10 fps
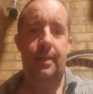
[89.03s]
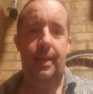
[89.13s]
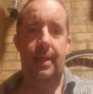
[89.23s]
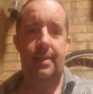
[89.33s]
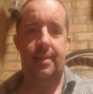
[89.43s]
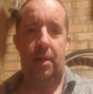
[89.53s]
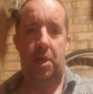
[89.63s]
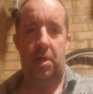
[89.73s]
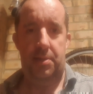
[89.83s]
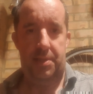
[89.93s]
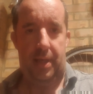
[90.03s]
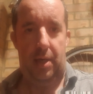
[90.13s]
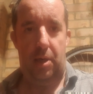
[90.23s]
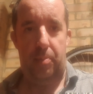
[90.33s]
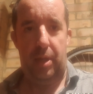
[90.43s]
Yes, I can't say
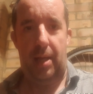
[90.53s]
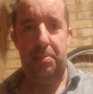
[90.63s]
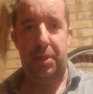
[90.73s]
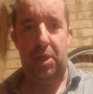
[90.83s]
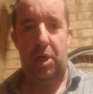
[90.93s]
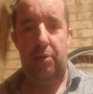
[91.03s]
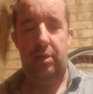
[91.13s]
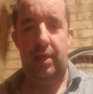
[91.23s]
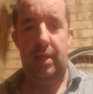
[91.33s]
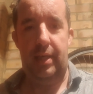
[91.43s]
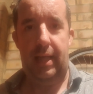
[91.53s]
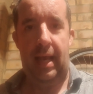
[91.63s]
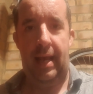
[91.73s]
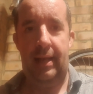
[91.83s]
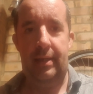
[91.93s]
I blame the guy really,
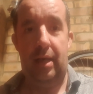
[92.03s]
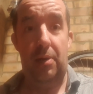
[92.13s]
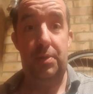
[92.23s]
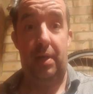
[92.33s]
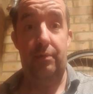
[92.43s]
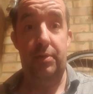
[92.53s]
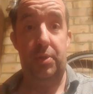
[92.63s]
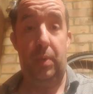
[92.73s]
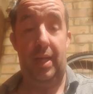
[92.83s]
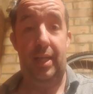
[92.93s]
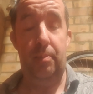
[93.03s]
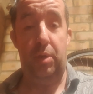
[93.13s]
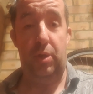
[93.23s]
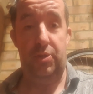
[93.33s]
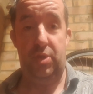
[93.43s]
and those others, the way he
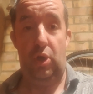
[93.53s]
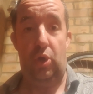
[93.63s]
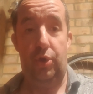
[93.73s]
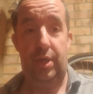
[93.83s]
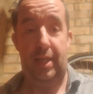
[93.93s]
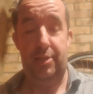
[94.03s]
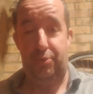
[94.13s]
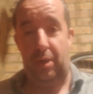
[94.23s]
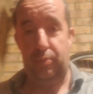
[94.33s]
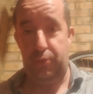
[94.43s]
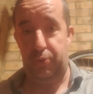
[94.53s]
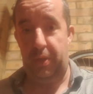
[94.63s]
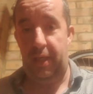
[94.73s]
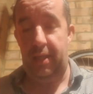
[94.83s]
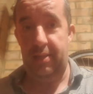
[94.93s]
plods along and has trouble
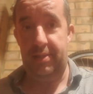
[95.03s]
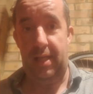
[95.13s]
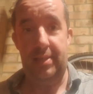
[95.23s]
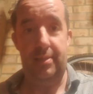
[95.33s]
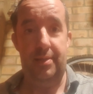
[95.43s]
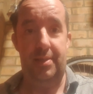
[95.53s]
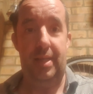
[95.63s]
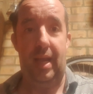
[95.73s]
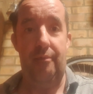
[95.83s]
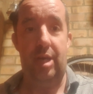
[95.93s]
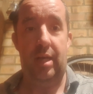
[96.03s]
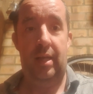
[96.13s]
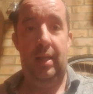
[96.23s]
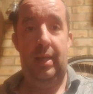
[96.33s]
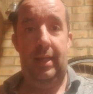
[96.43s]
stringing a sentence together,
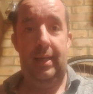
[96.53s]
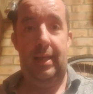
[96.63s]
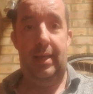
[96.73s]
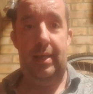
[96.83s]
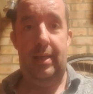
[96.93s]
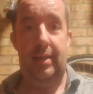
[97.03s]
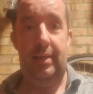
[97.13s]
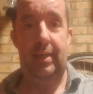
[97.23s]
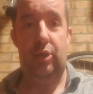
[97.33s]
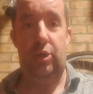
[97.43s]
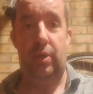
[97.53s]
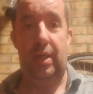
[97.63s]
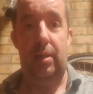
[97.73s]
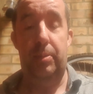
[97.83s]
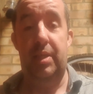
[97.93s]
it could
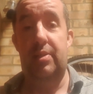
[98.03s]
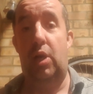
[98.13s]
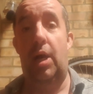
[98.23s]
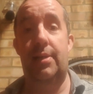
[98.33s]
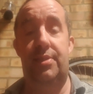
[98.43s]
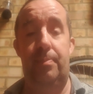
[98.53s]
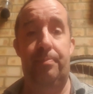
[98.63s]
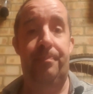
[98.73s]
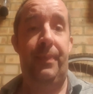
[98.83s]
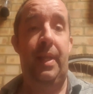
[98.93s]
get a bit tiresome.